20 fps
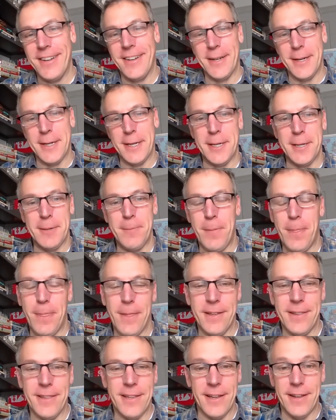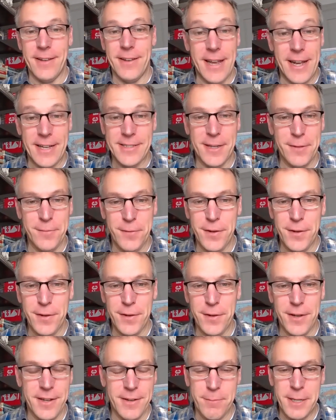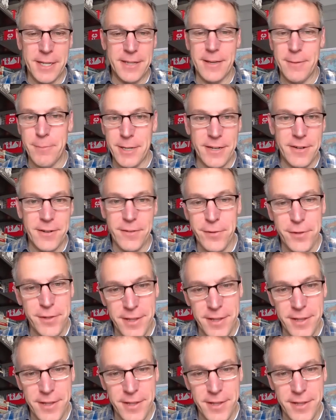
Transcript: And then ask if you can meet them and interview